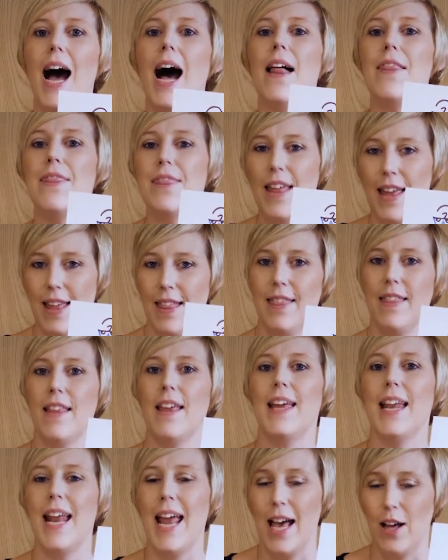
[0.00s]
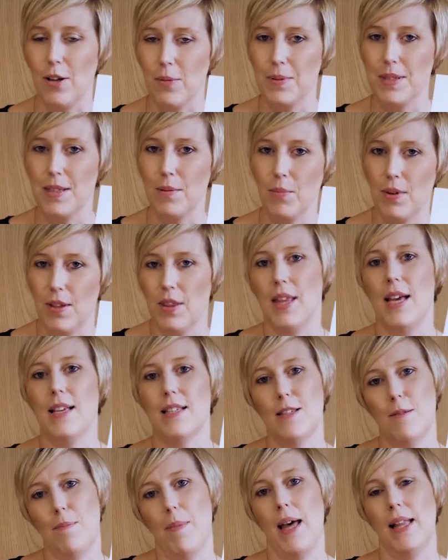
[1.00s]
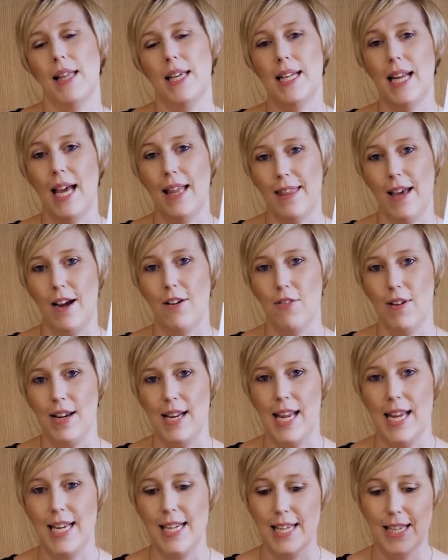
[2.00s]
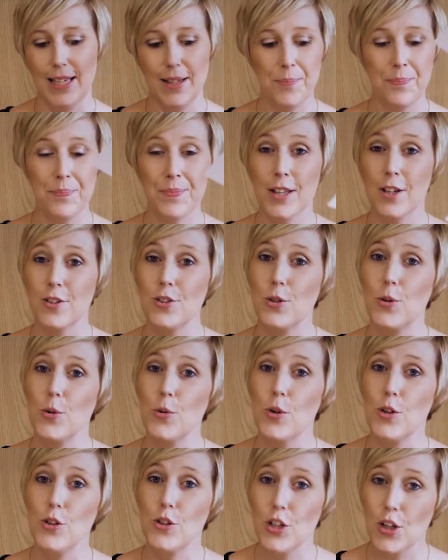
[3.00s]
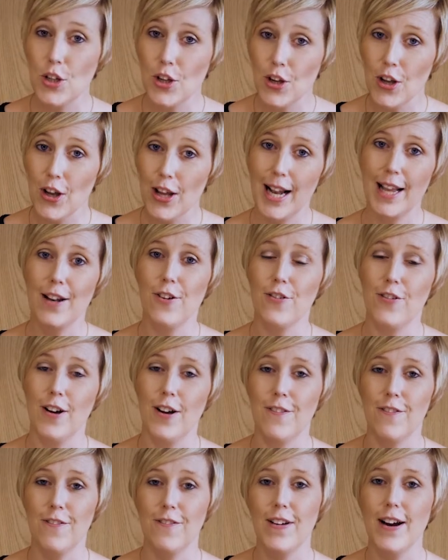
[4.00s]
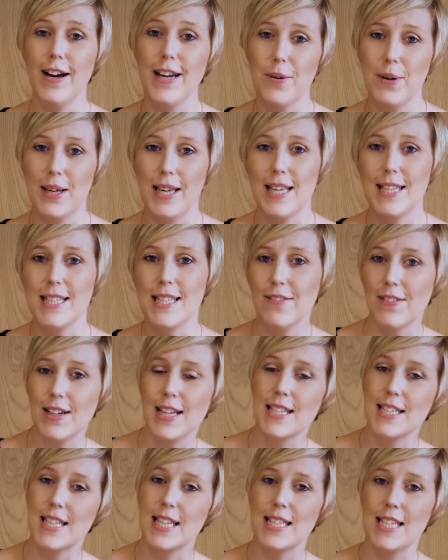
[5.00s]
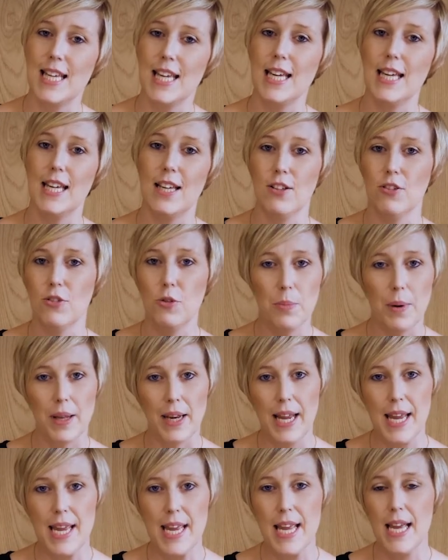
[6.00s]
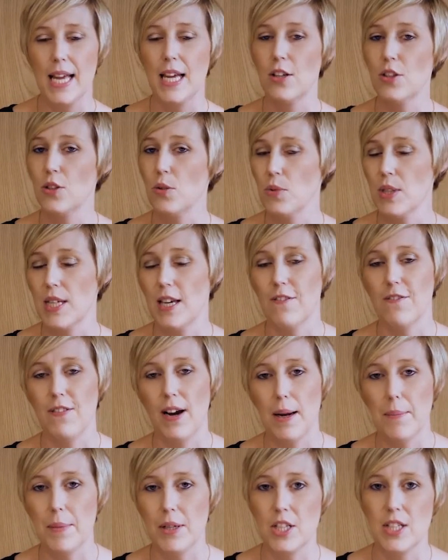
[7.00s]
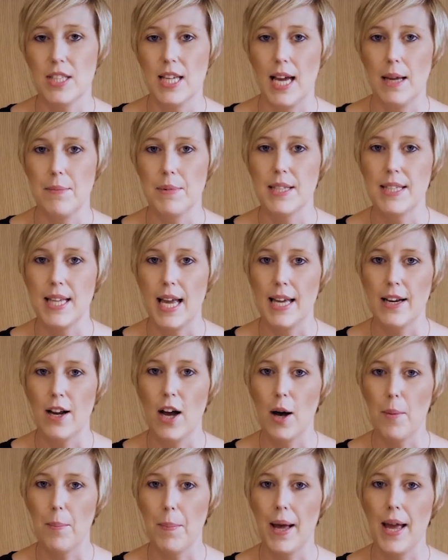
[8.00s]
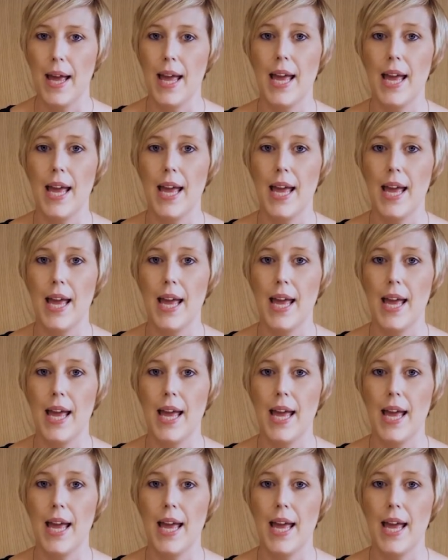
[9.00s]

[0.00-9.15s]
And then it helps them with that spelling and that reading. So two little fun, very quick activities that take no money, don't take very much time to set up.